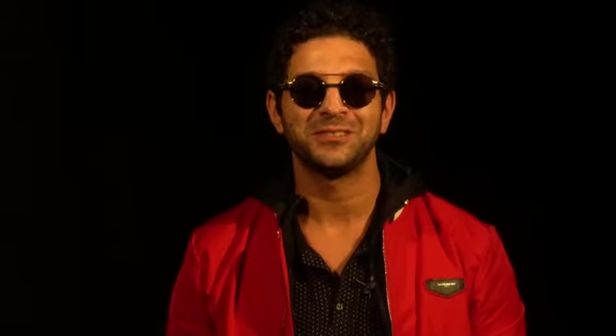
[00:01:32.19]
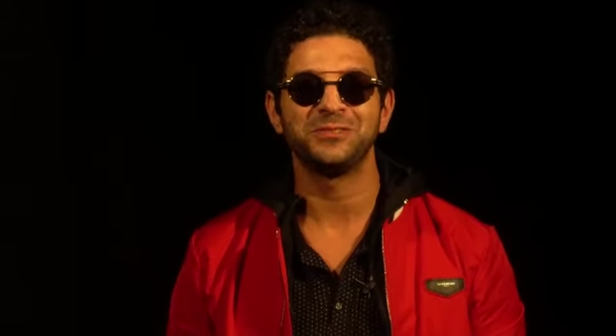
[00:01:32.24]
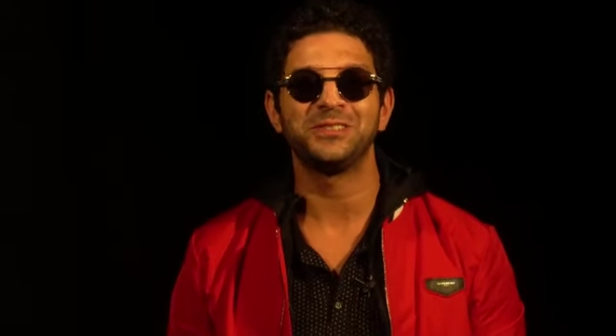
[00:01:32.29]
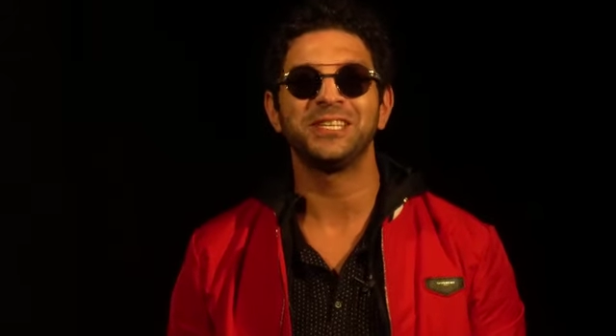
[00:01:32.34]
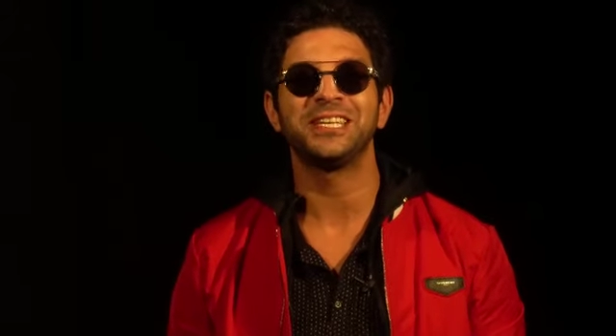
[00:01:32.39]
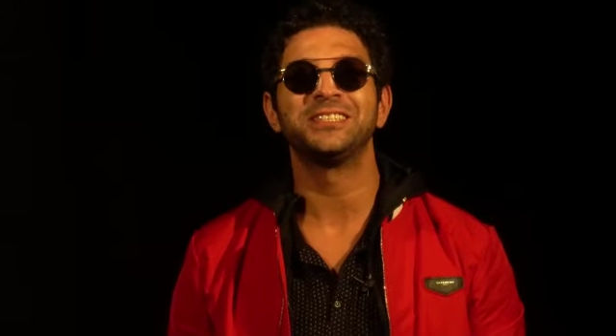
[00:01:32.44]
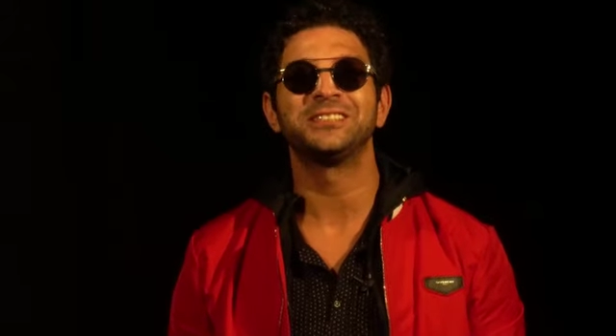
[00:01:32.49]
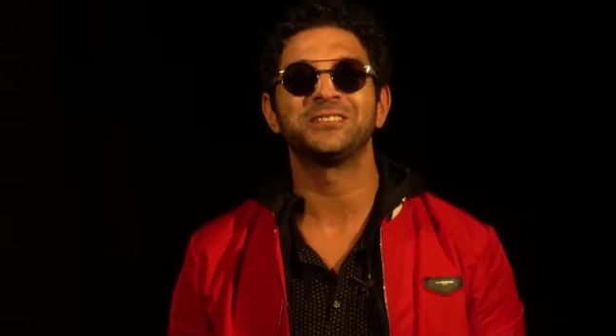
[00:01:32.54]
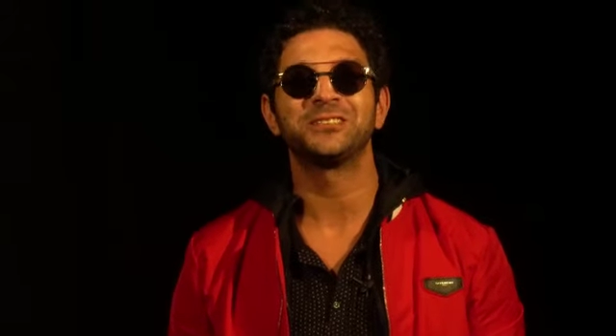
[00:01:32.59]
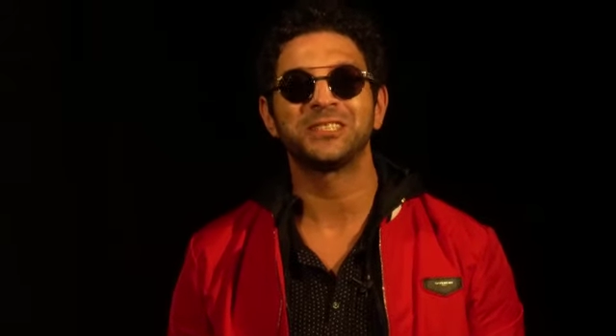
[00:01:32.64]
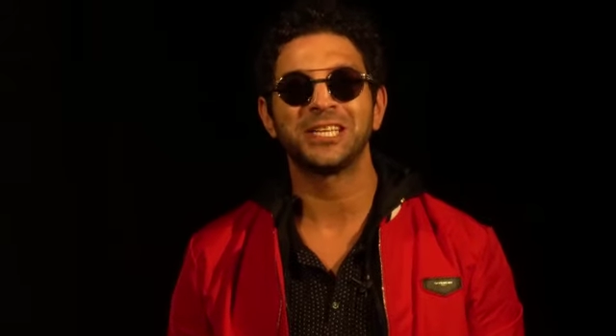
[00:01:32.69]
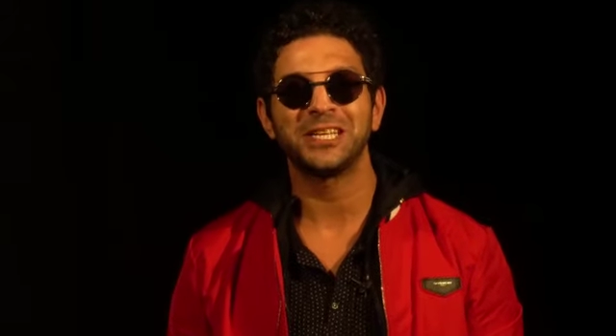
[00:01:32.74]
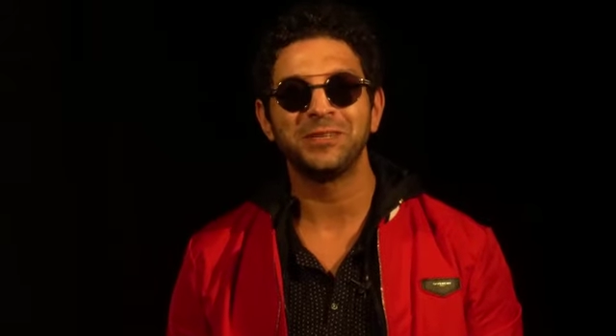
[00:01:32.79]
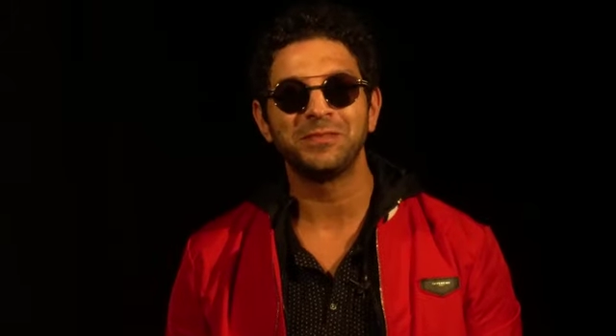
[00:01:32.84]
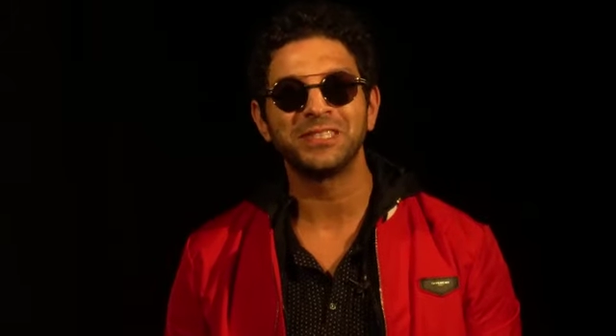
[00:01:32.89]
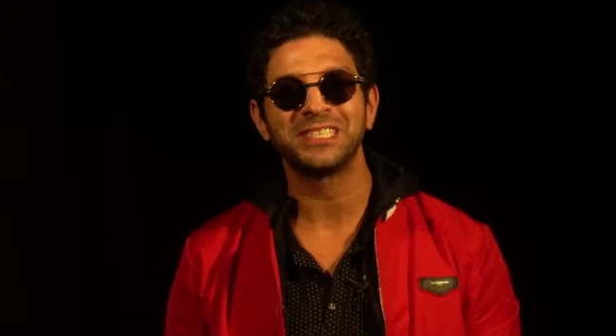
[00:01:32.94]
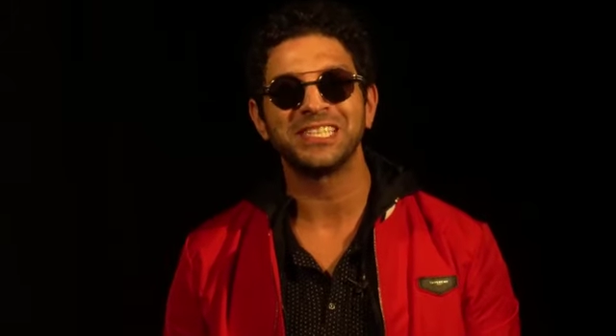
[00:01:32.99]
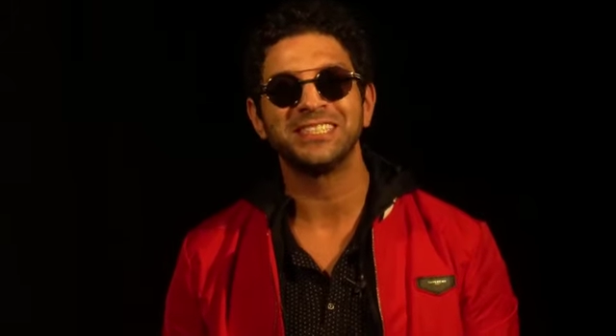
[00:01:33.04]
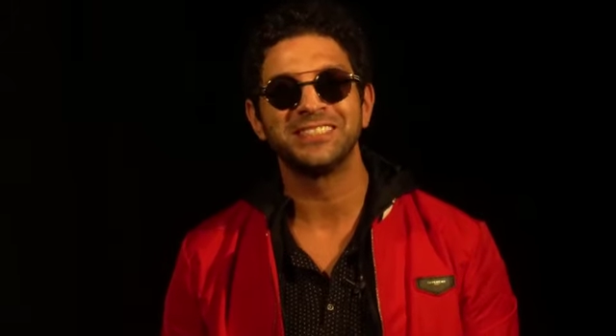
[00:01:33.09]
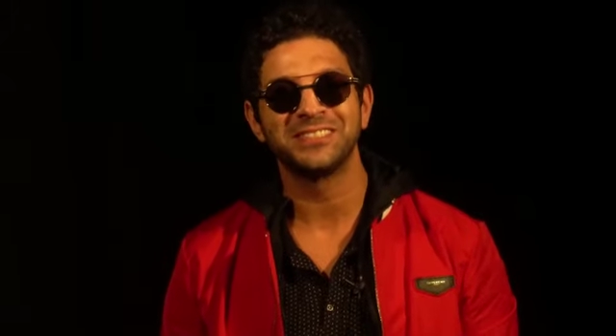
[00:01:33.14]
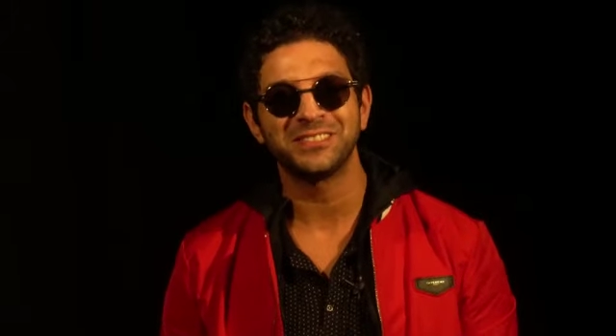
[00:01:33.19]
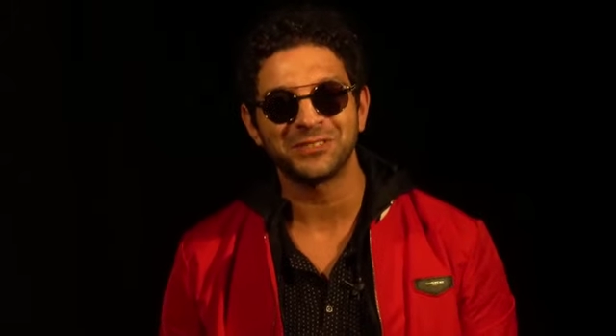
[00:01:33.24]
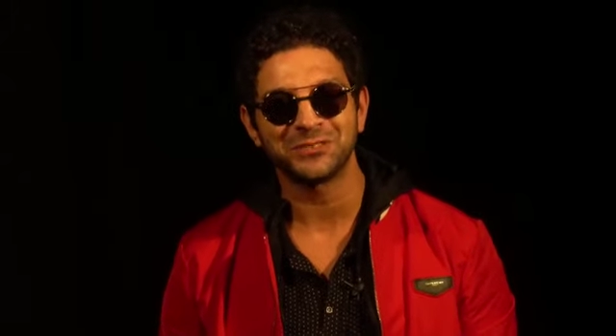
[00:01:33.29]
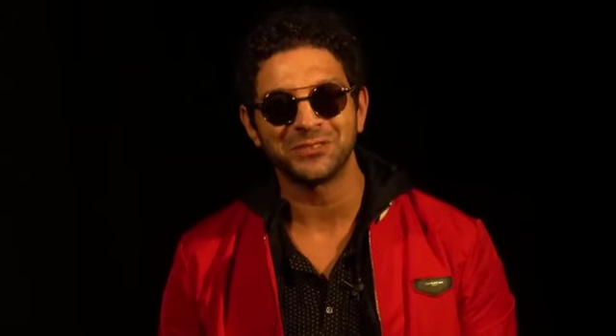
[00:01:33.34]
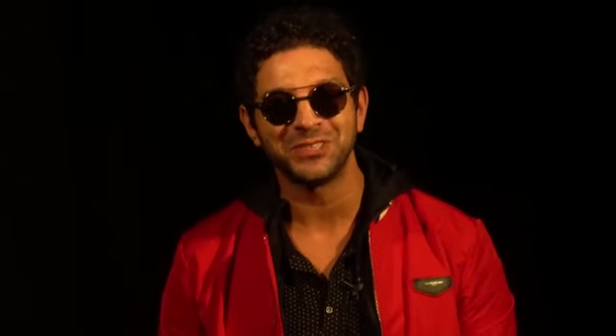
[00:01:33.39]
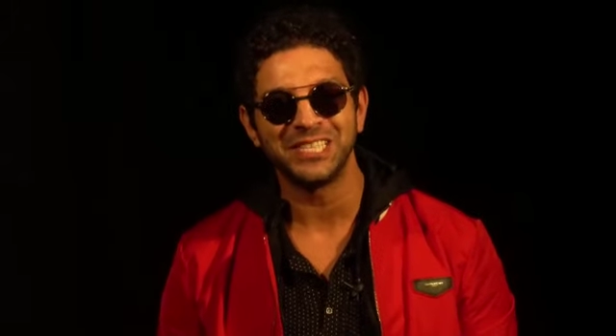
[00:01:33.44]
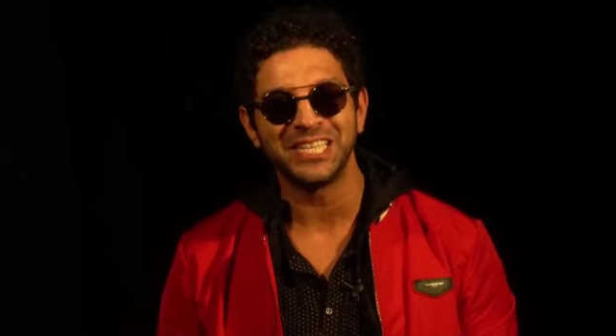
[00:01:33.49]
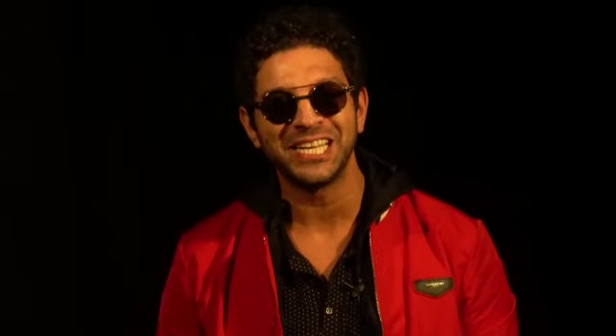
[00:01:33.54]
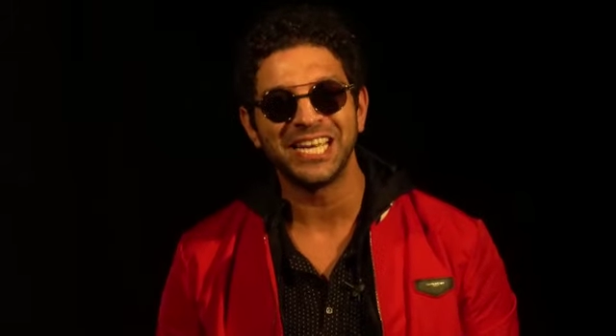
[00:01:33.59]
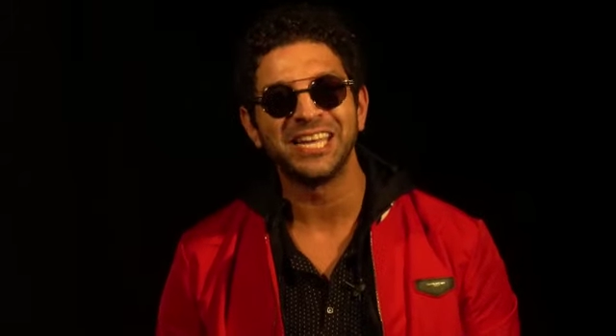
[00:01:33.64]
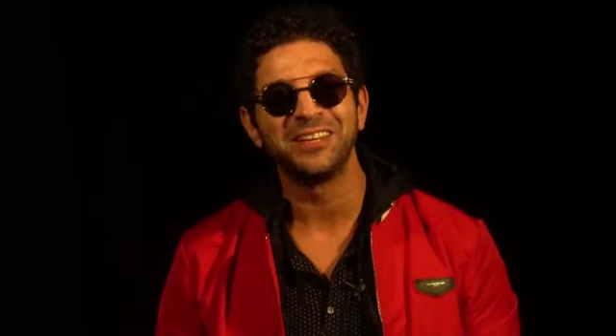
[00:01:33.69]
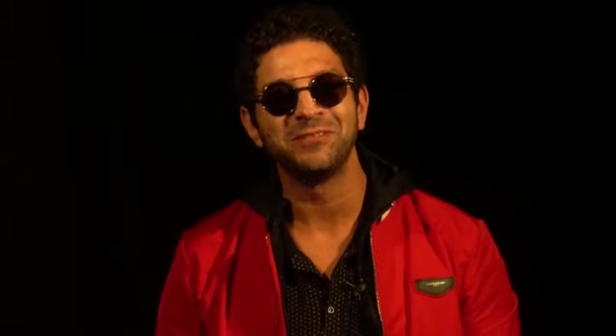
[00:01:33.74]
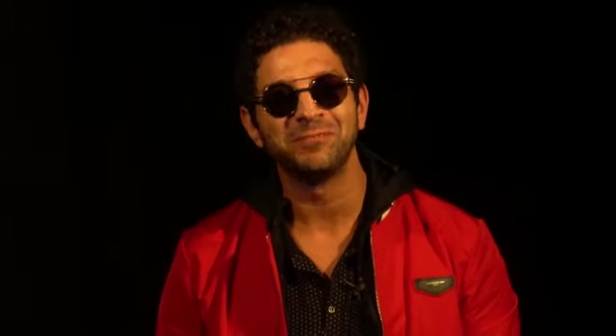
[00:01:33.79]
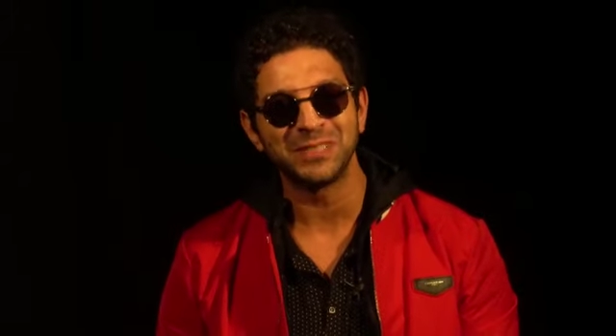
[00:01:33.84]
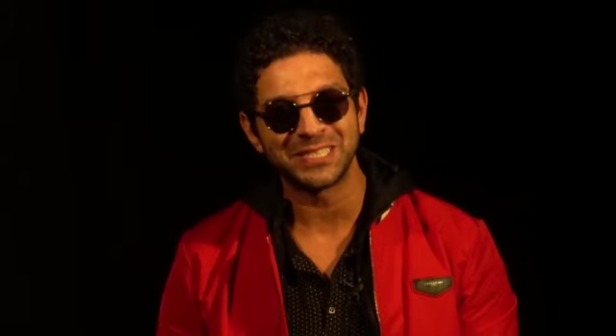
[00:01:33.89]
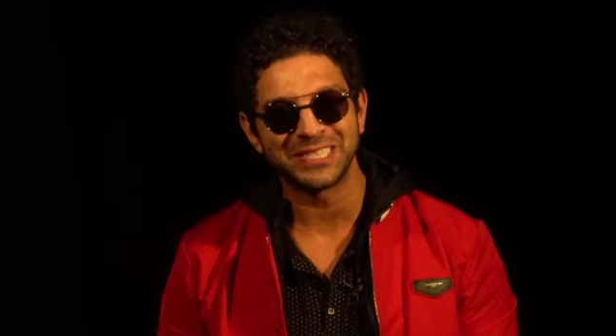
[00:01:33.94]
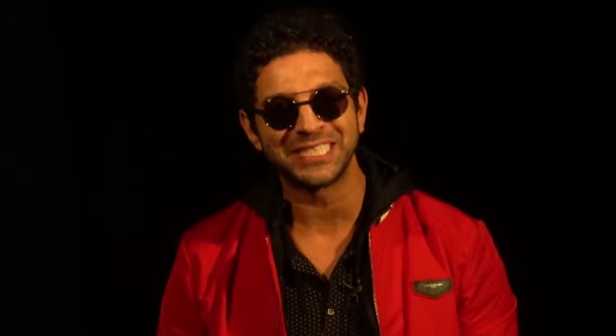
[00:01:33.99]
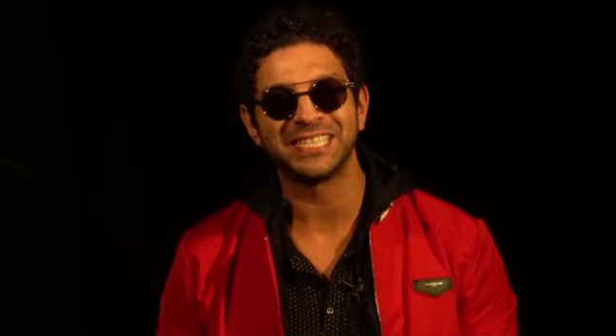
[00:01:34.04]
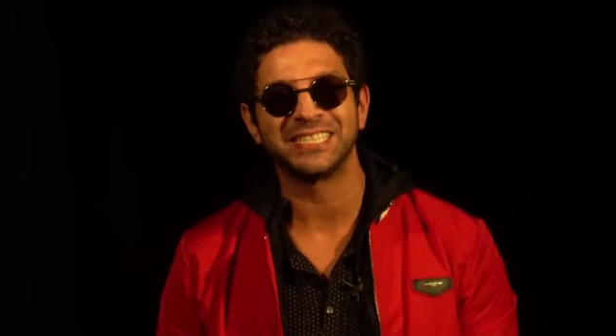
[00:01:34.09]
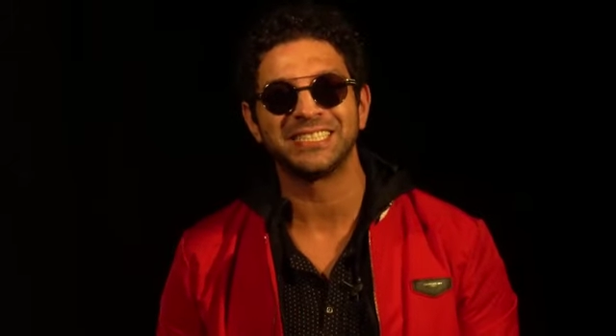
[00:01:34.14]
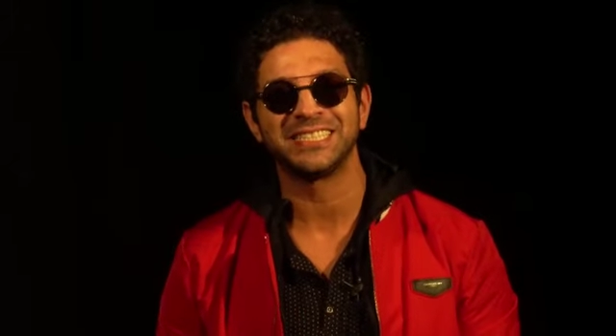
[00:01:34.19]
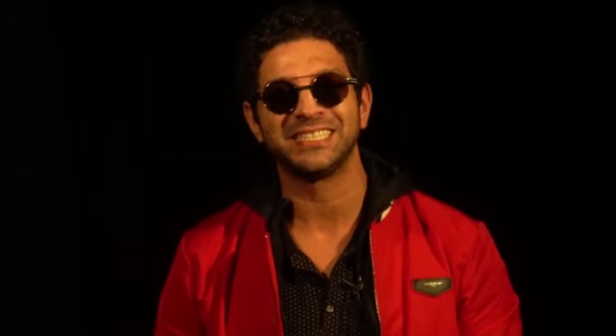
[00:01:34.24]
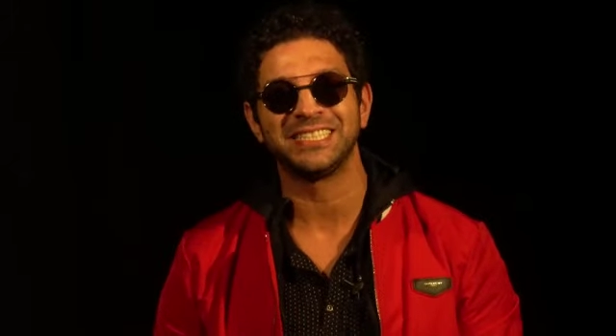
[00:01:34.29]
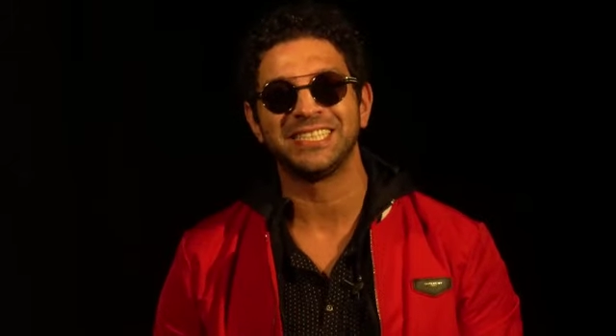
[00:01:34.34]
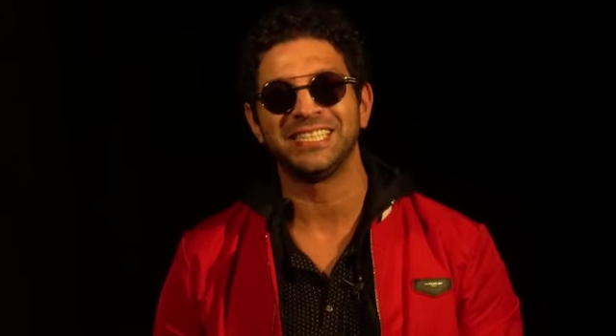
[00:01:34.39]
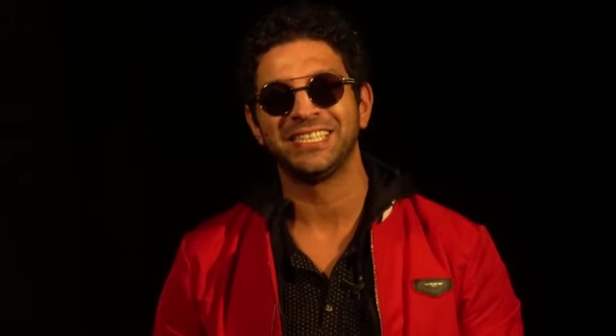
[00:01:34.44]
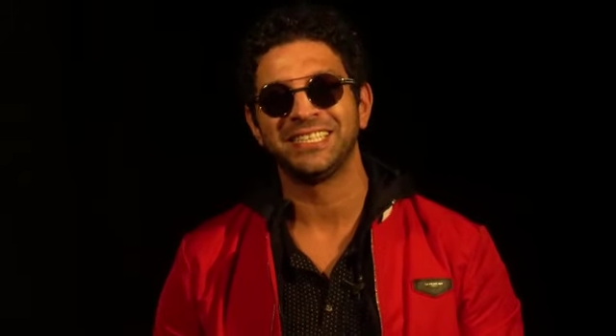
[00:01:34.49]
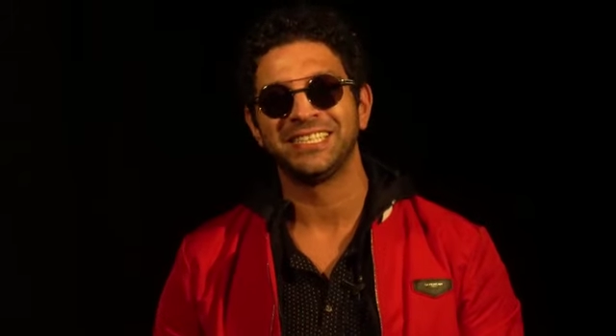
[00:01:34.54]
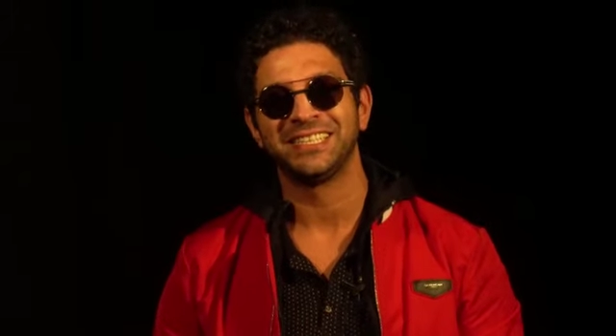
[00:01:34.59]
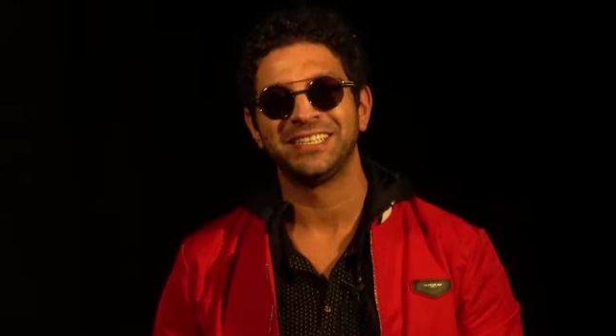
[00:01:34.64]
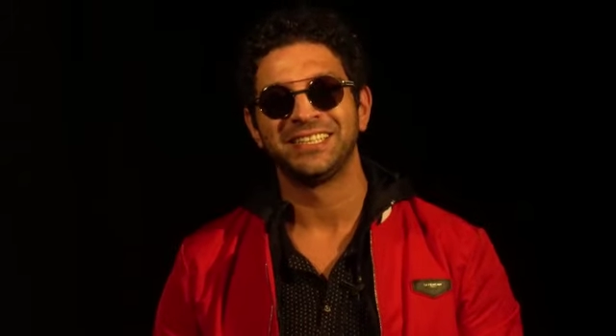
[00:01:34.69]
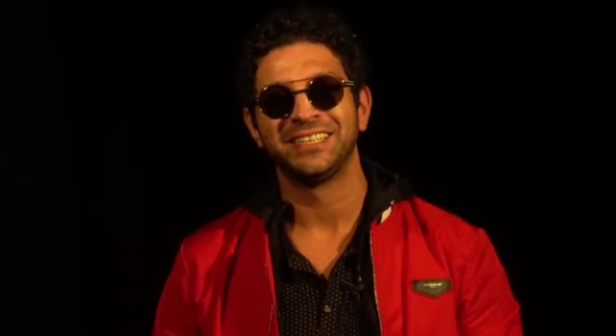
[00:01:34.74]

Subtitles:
to the entertainment industry in Bislig City.